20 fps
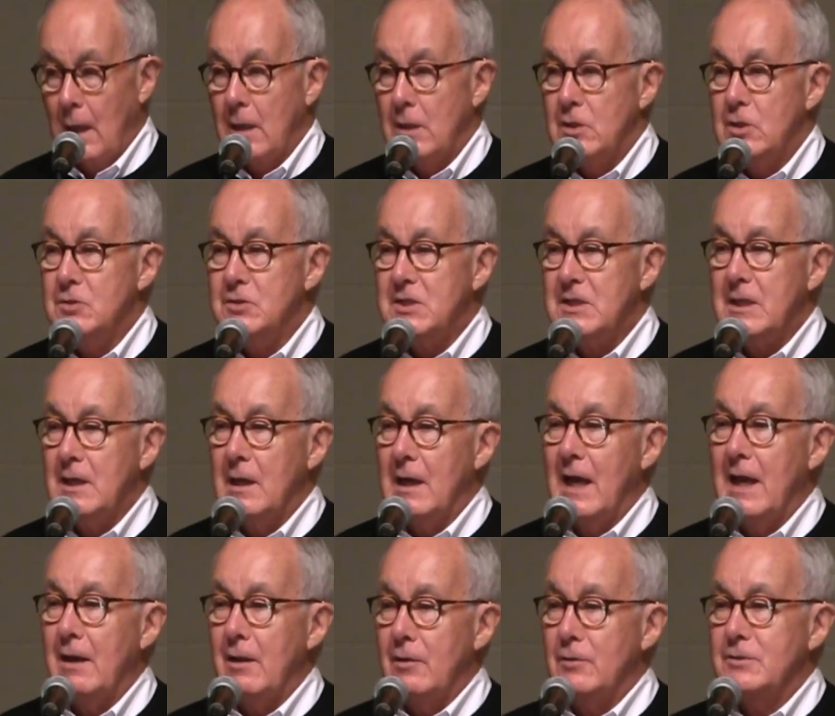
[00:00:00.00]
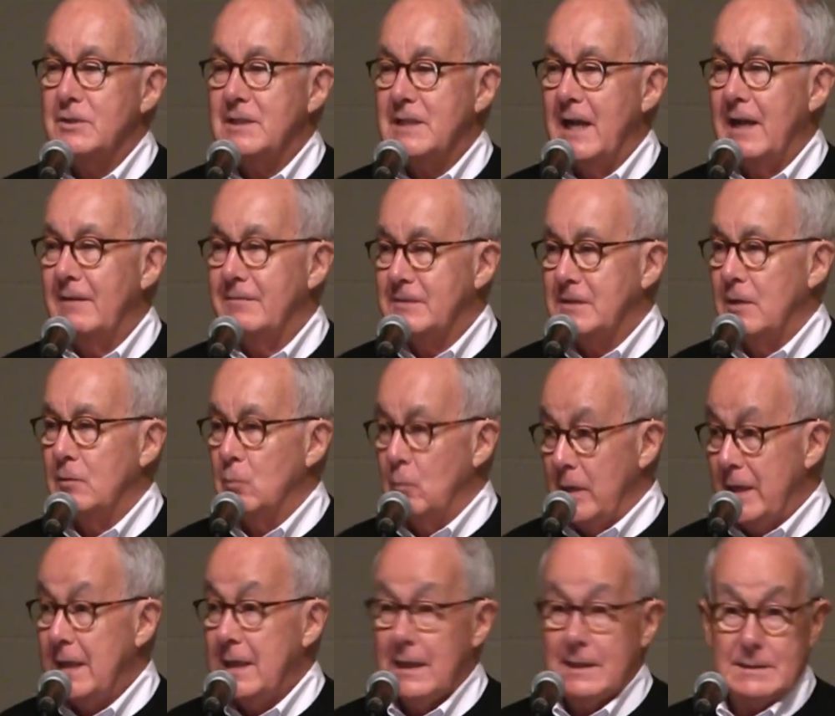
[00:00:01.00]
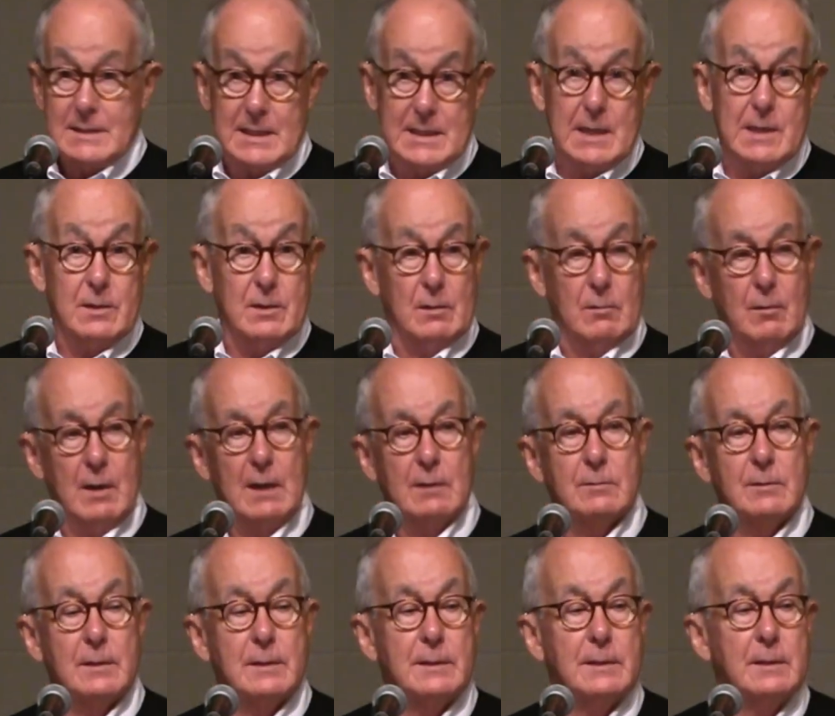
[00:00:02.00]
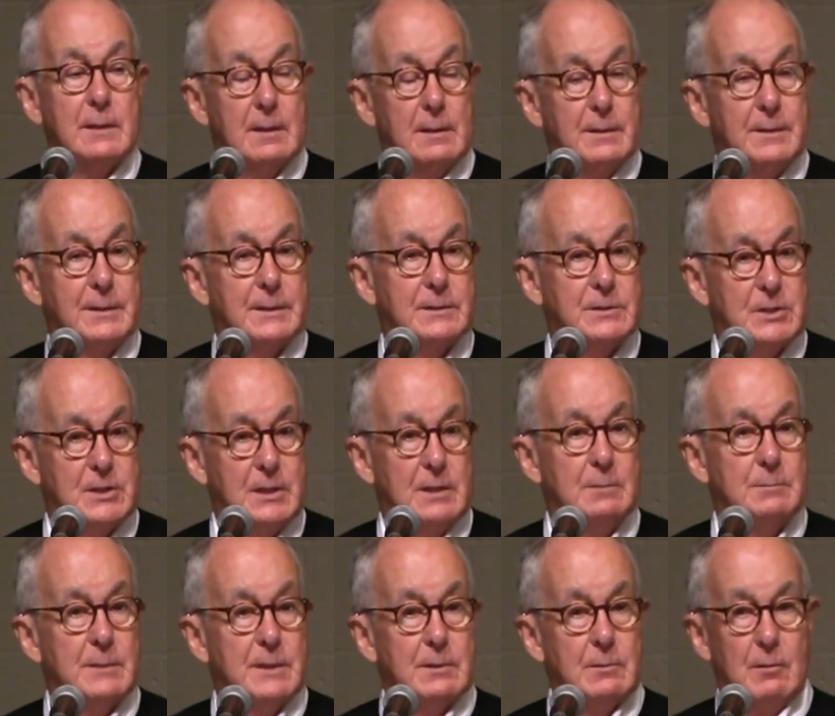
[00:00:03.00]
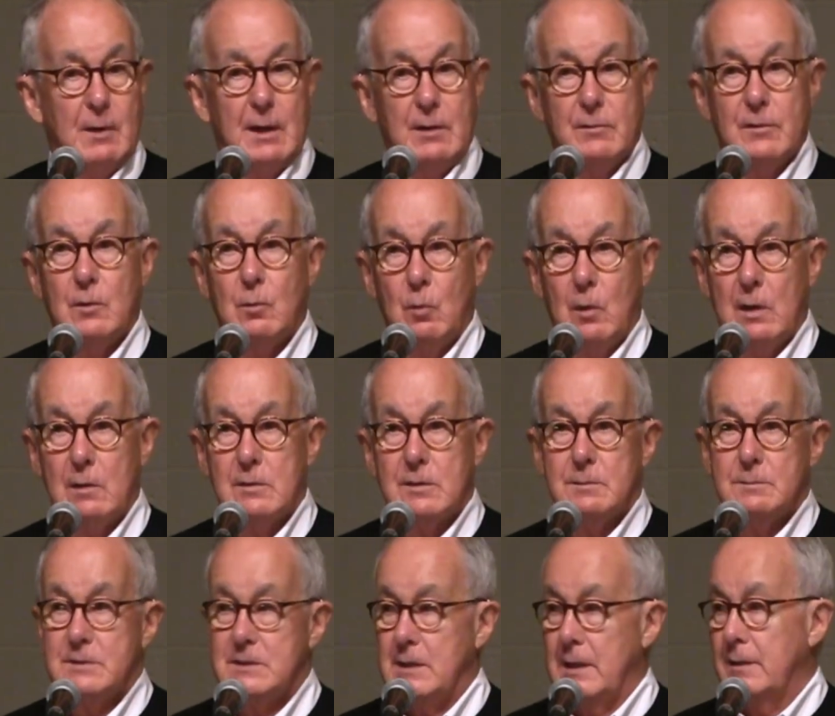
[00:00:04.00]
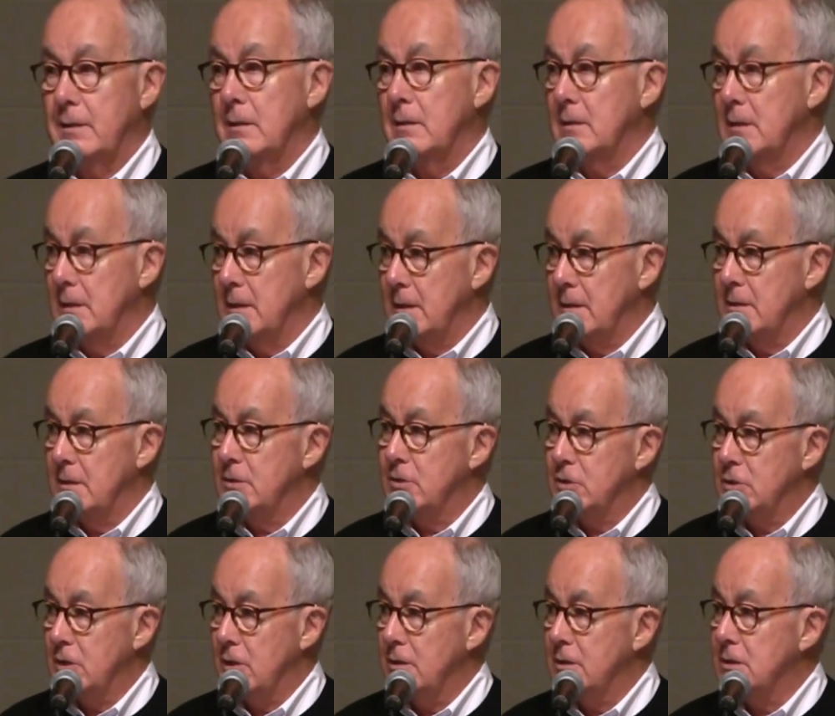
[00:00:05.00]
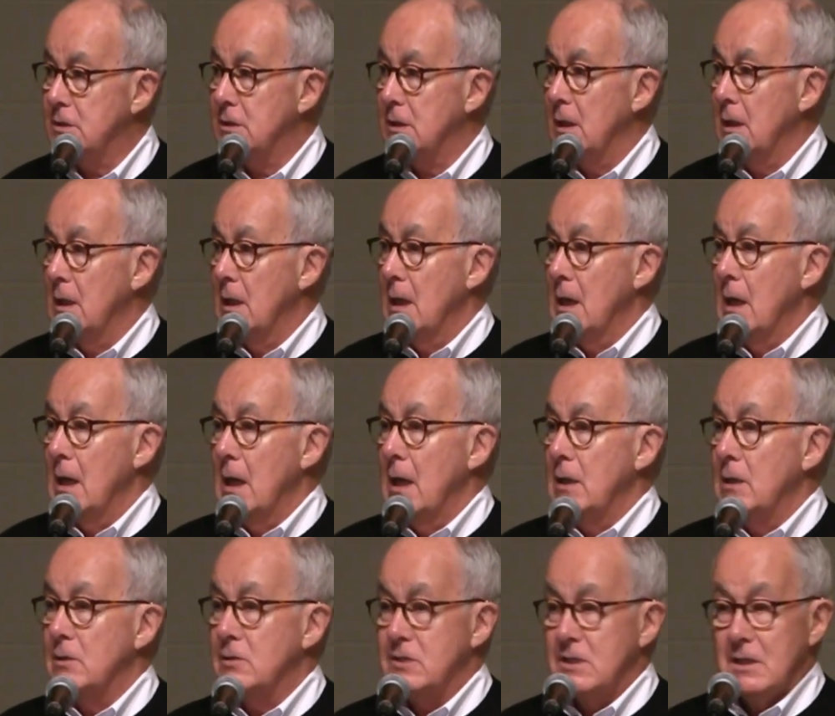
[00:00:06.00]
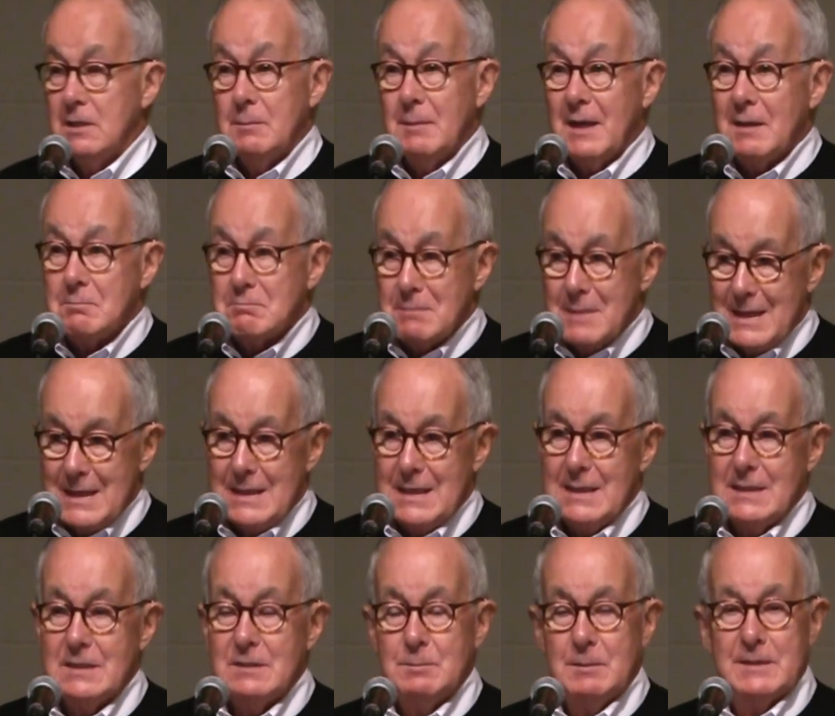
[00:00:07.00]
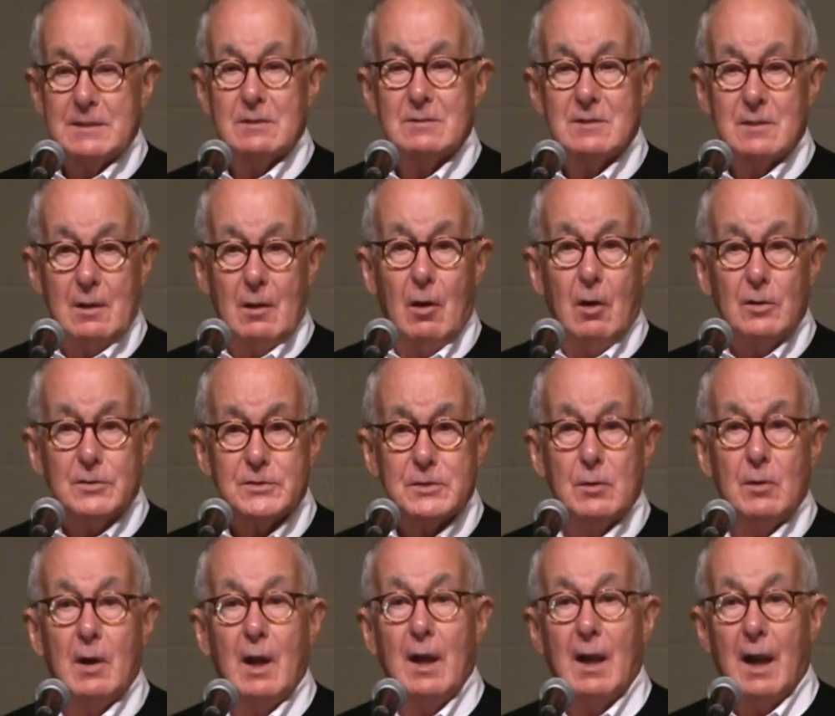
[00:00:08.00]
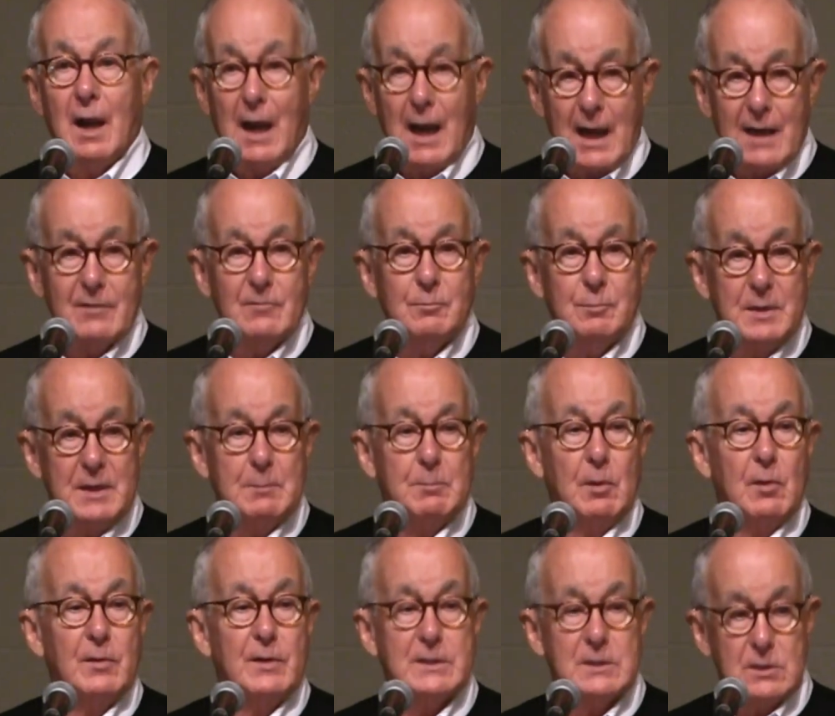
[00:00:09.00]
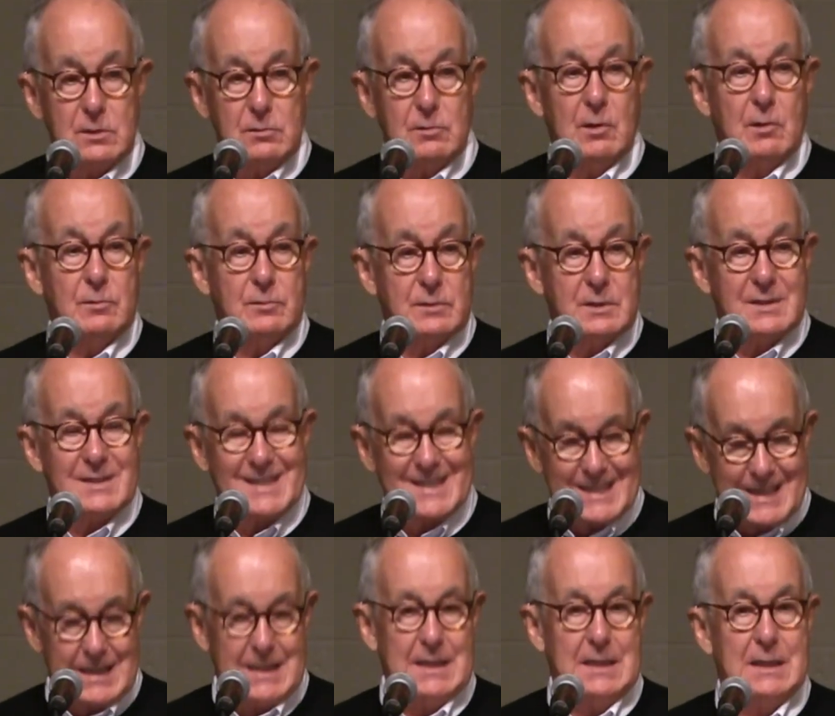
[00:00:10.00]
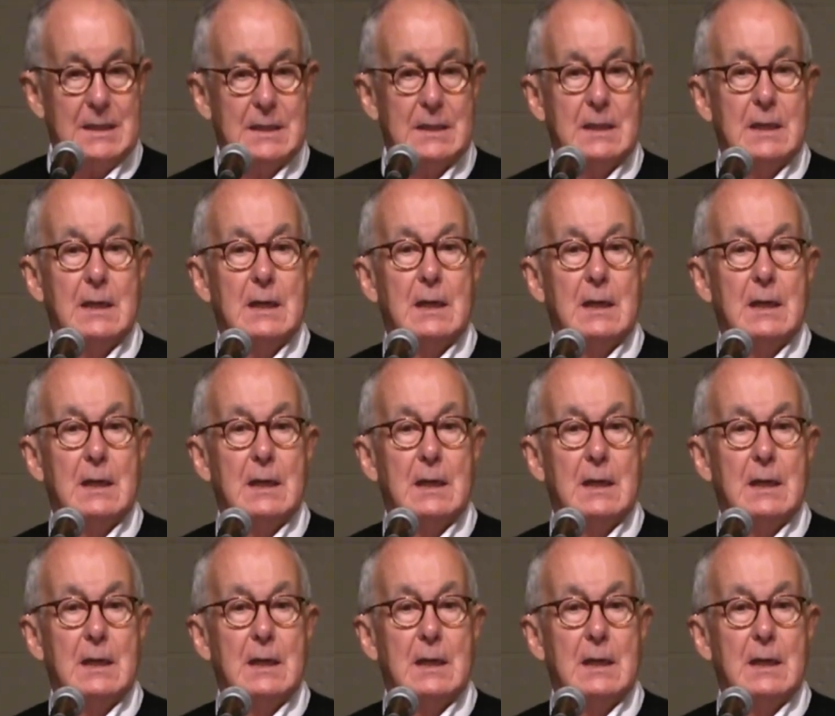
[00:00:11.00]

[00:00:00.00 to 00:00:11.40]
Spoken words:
You see a lot of those staffs on weekends here around the gym and around the Welcome Center and in the church. You see them at meetings, but there's also a lot of people that you don't see